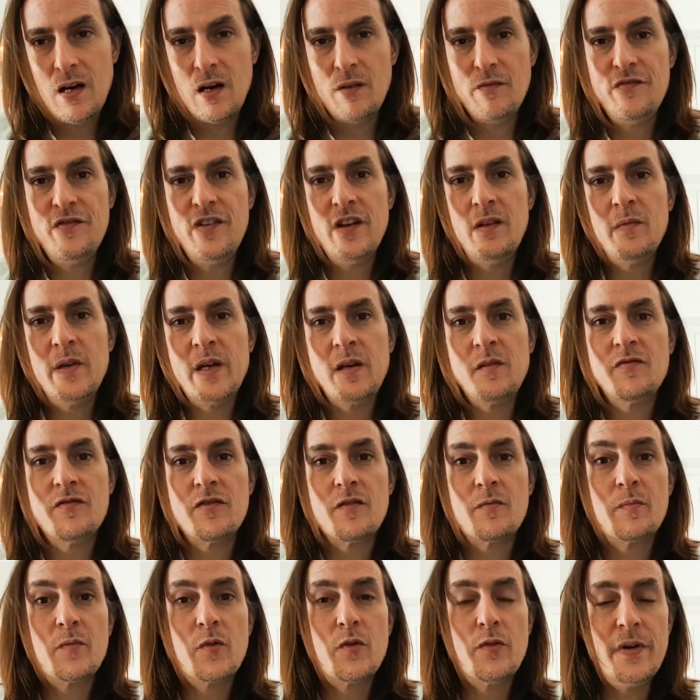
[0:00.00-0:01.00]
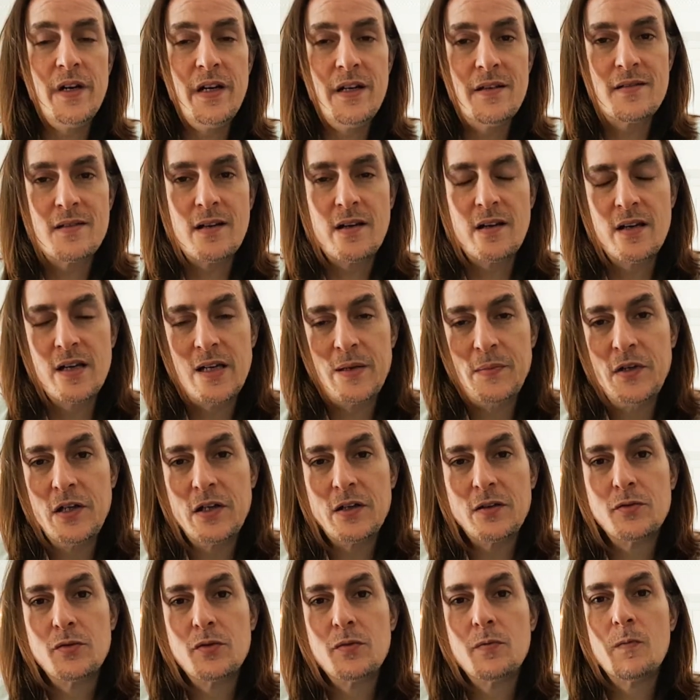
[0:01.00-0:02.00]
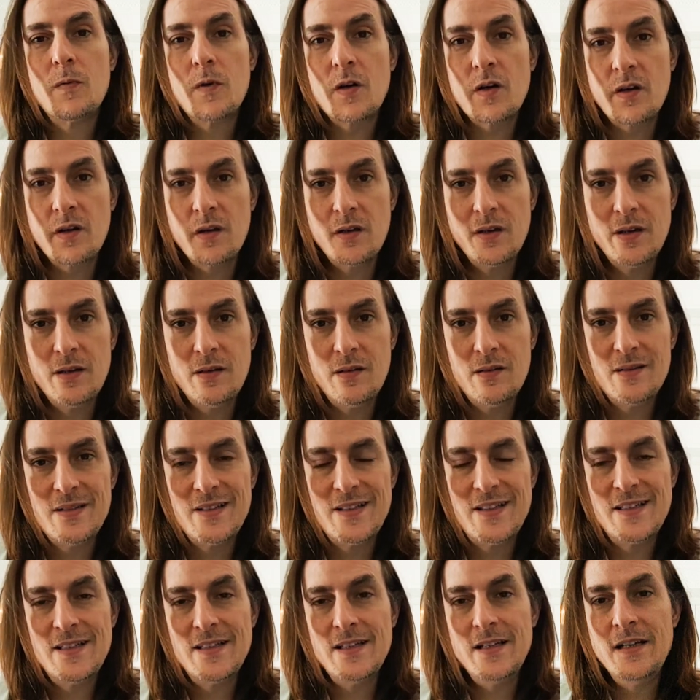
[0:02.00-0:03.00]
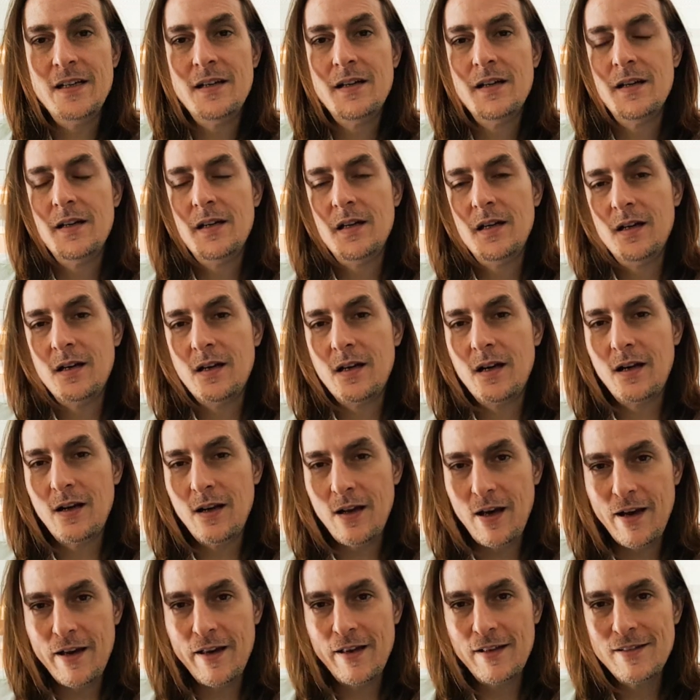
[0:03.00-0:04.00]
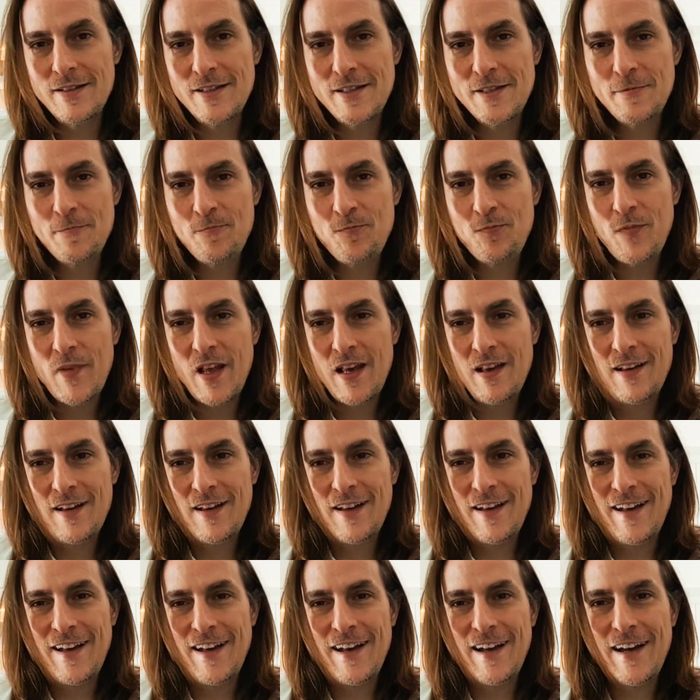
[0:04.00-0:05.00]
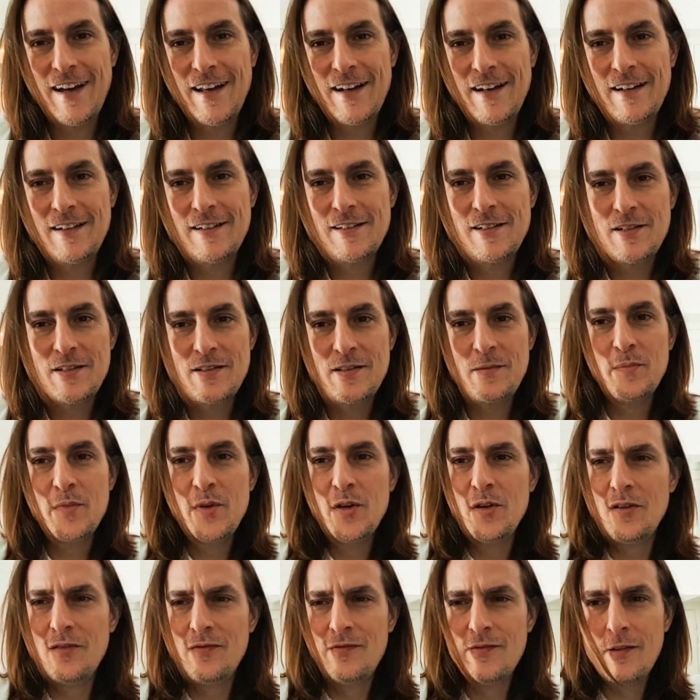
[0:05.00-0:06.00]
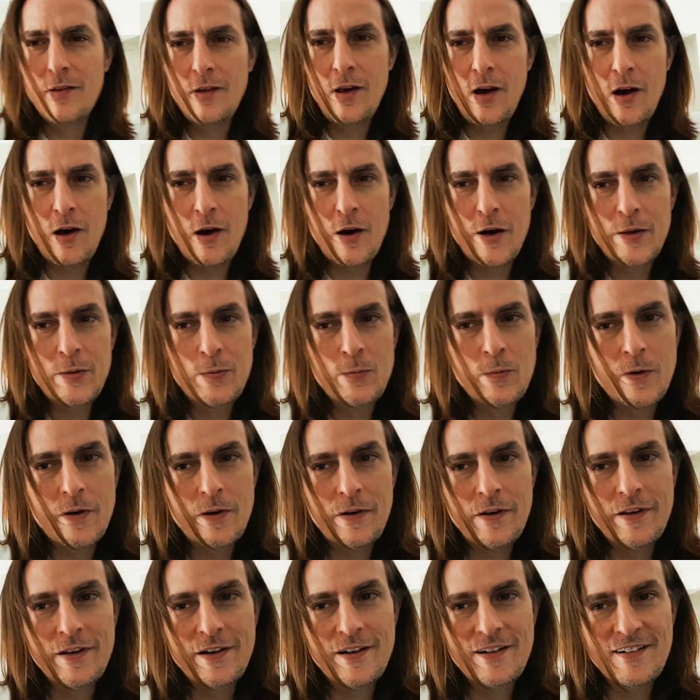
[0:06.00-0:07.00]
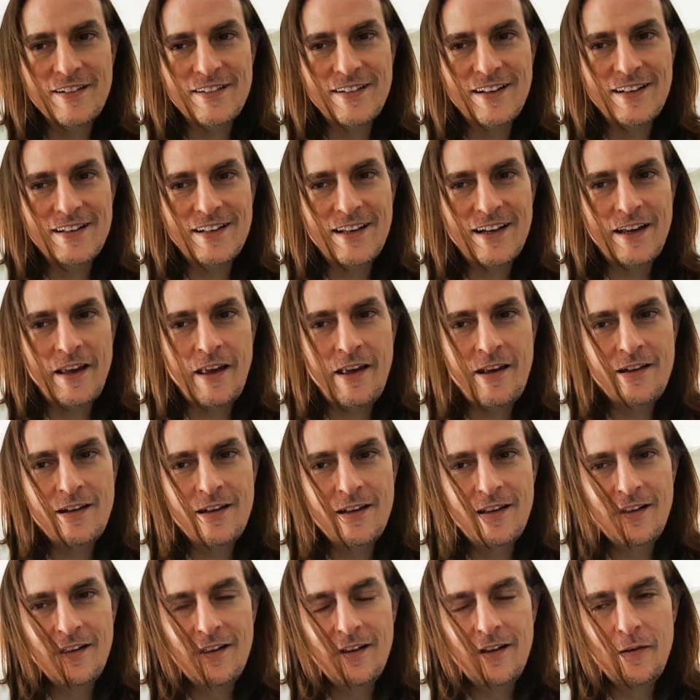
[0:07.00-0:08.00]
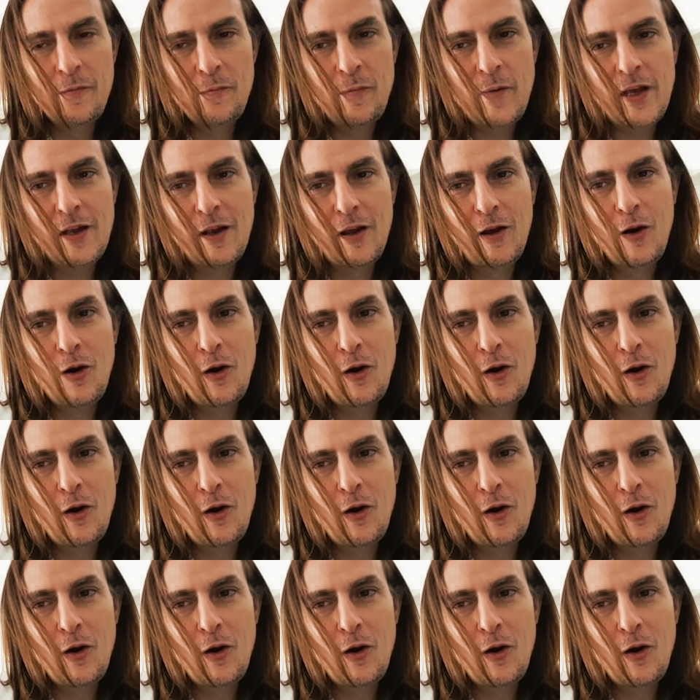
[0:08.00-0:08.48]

I'm filming from Greece. I came here to work a little and see clients, and there's a beautiful artwork here that I made a